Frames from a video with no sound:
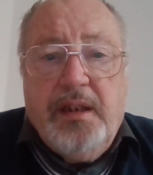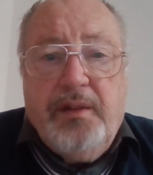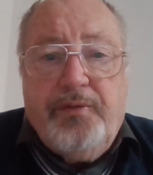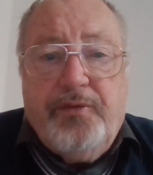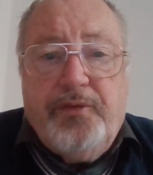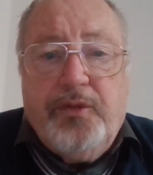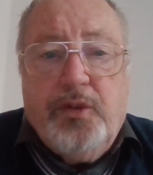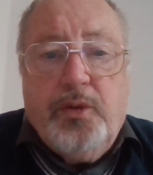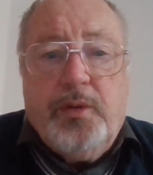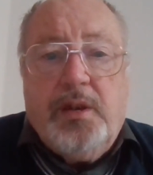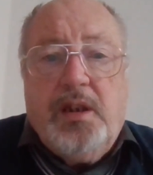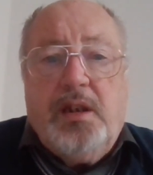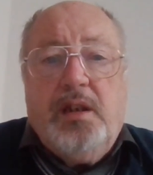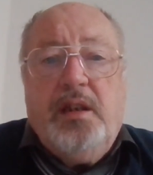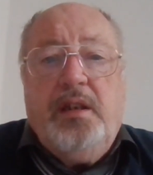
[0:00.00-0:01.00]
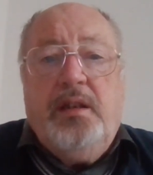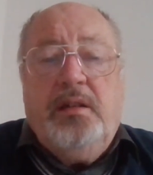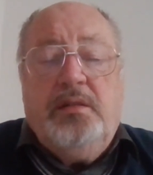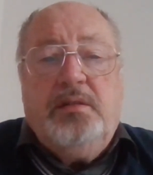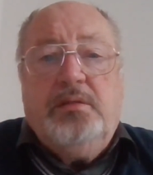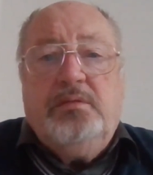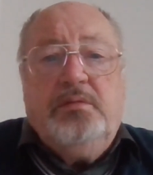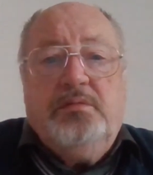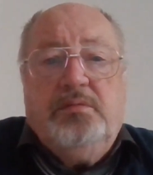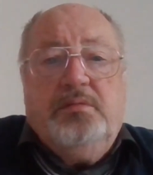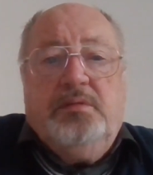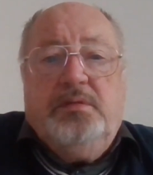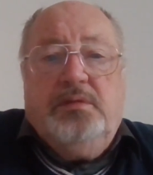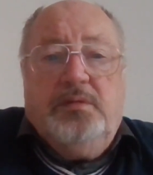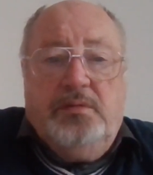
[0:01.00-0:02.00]
forward line,
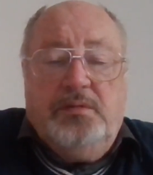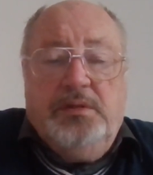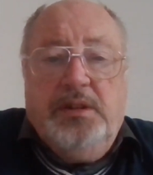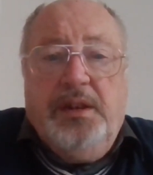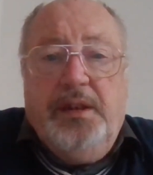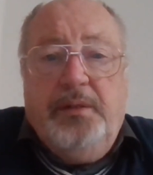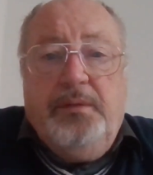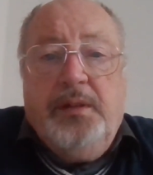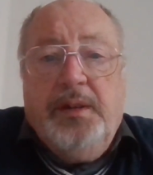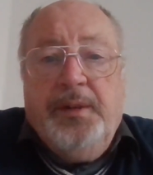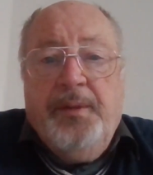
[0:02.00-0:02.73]
you know,